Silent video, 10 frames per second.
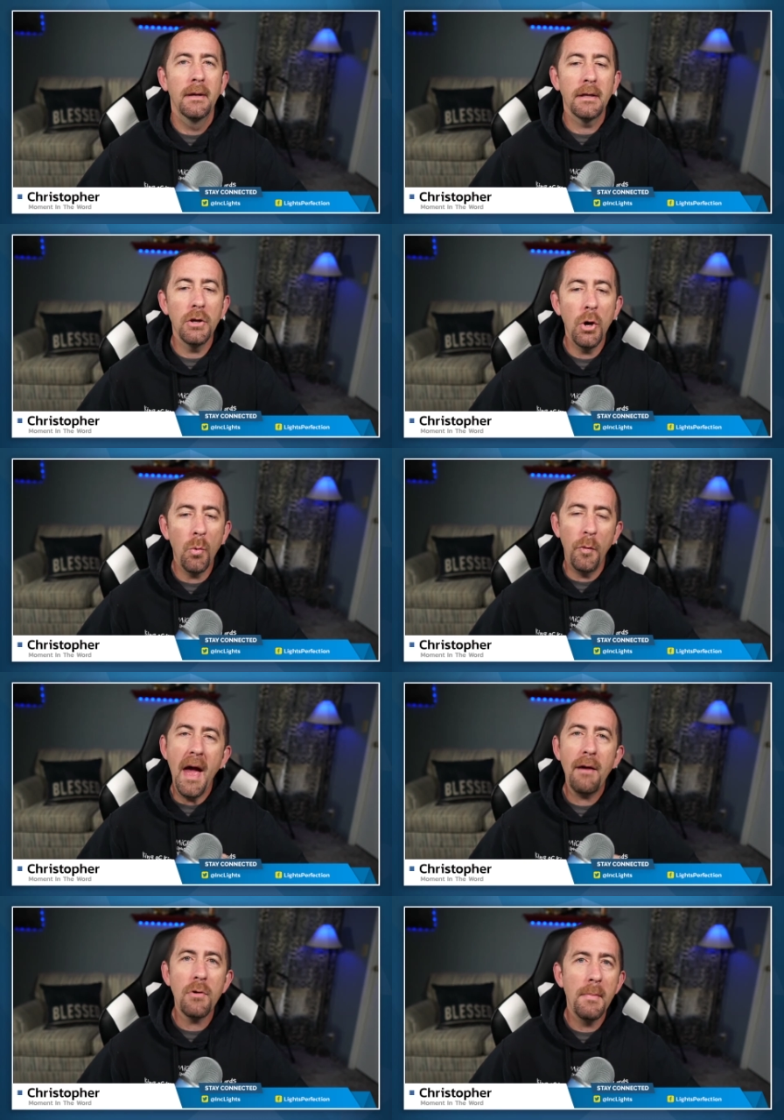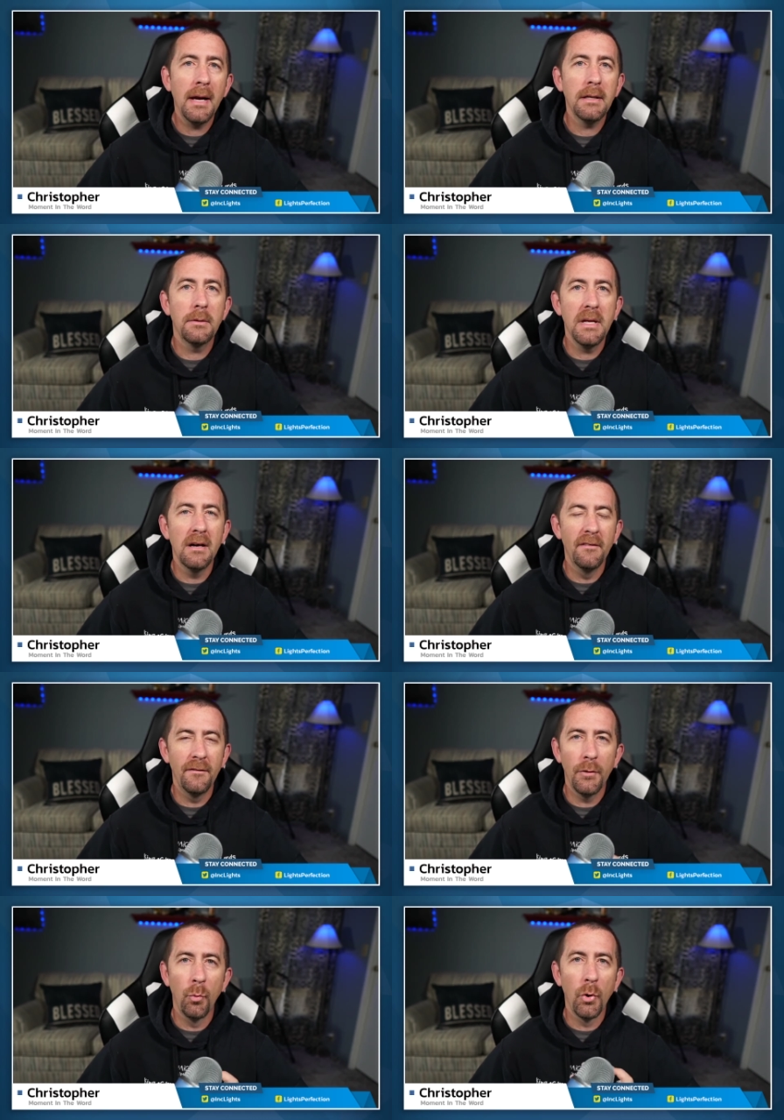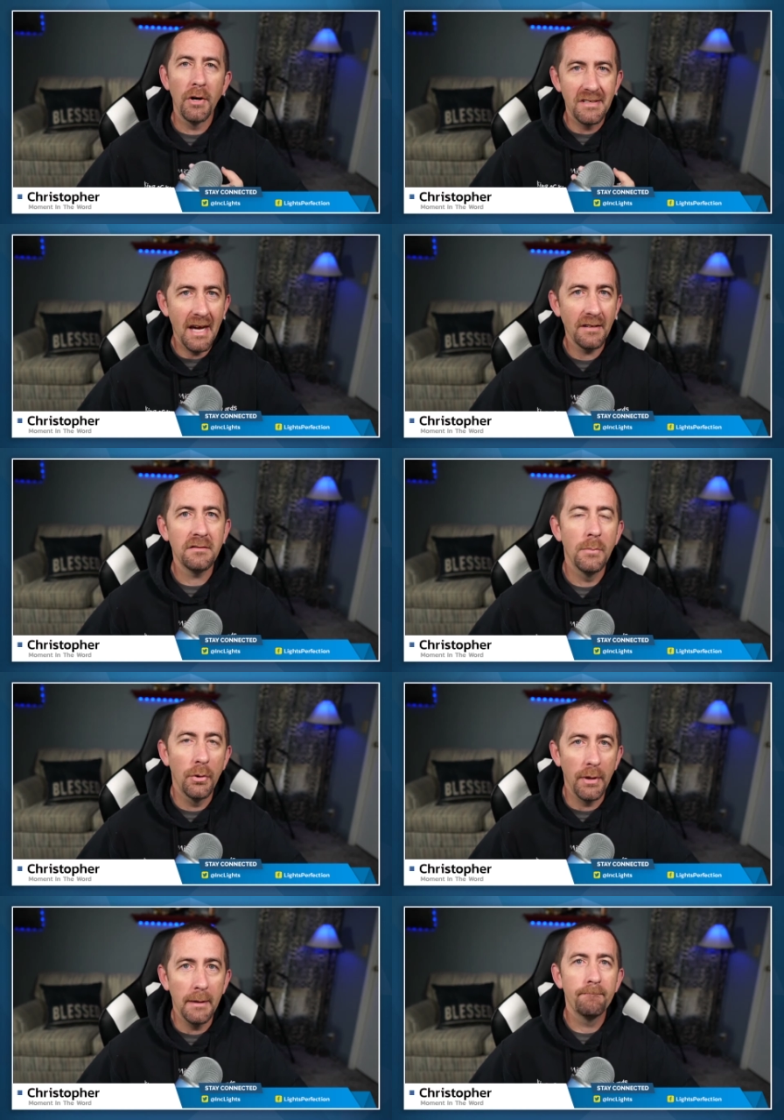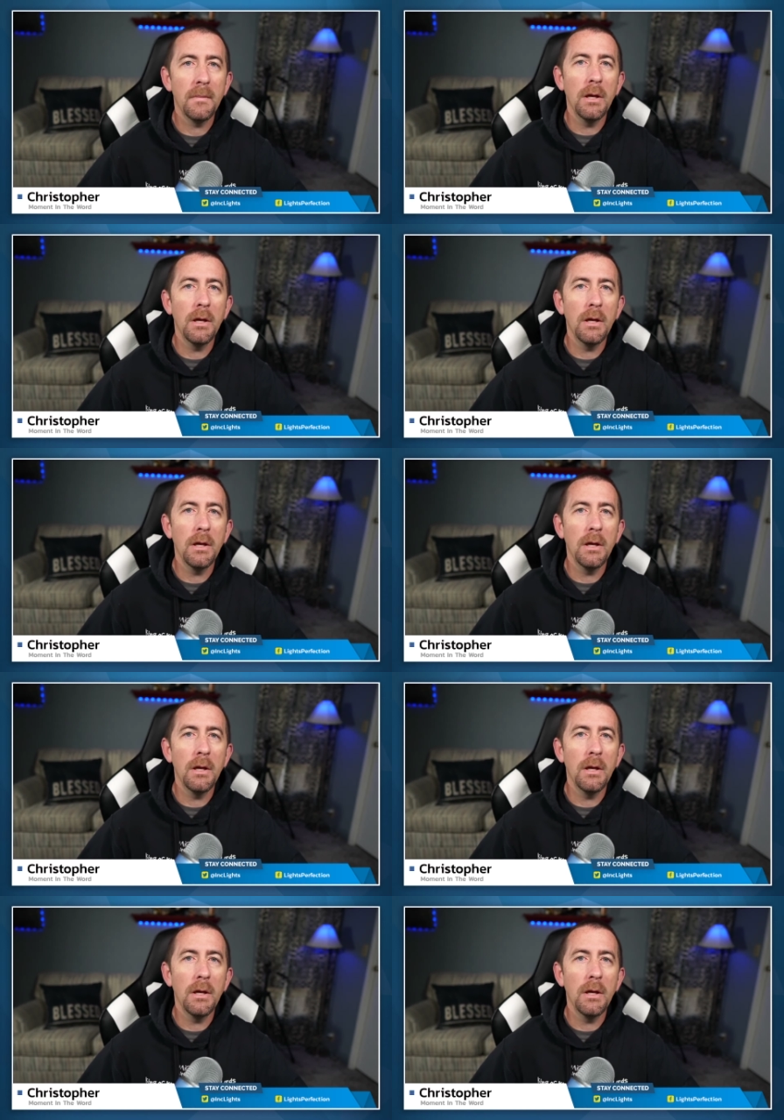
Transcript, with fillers: You know, that reminded me of the word testimony.